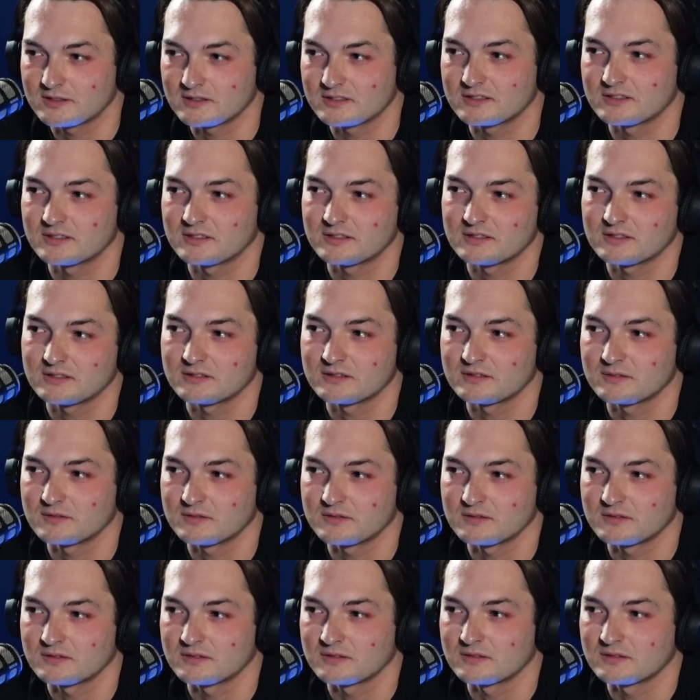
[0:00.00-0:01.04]
English
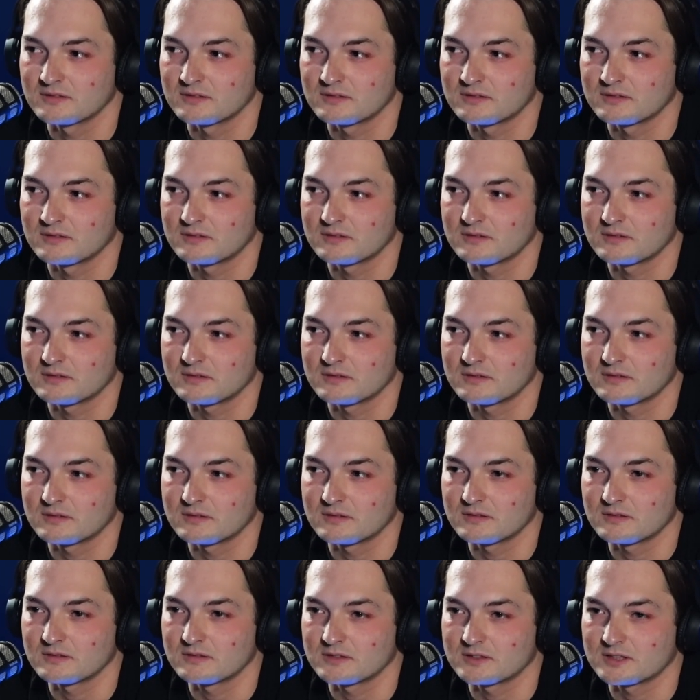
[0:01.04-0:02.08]
born, but German.
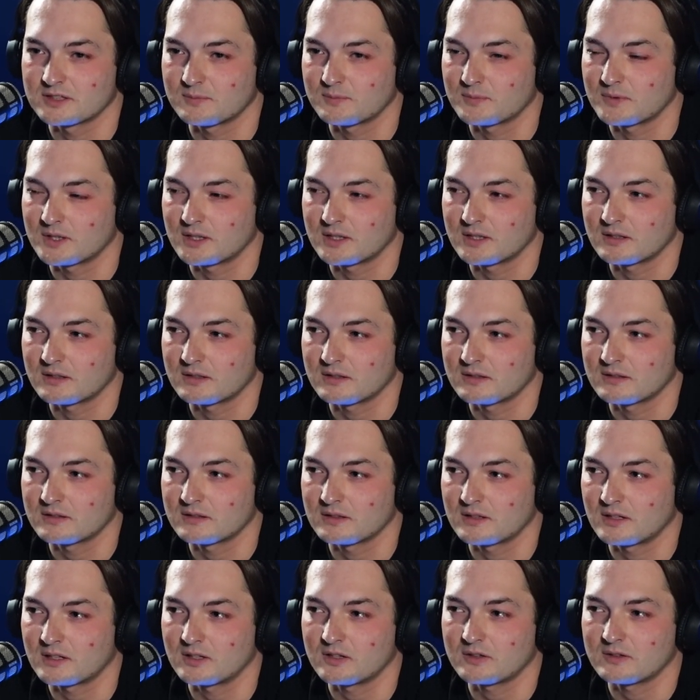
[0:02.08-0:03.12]
Something or Austrian.
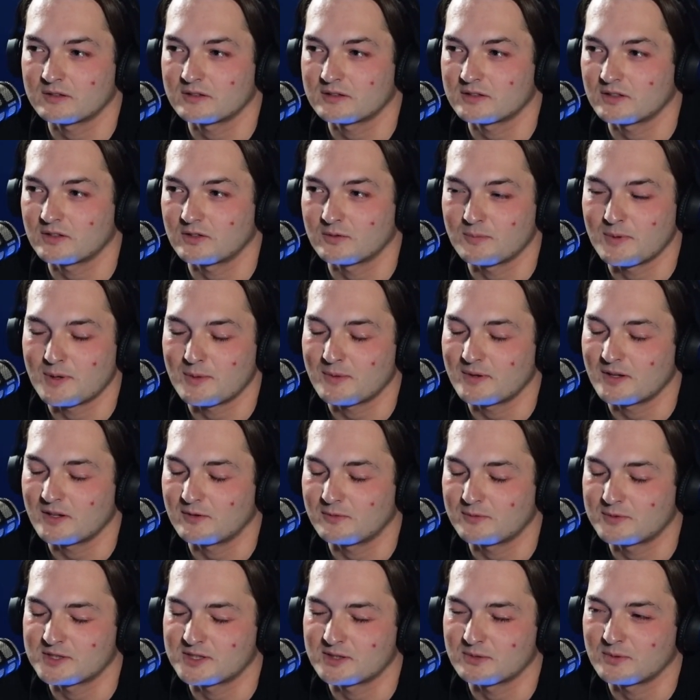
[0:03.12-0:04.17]
Or maybe the
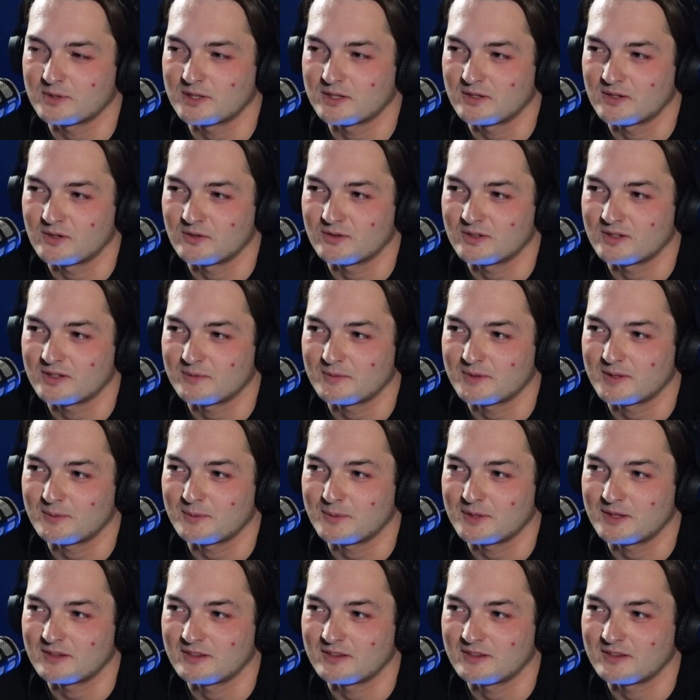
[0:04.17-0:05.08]
opposite way around it might mean.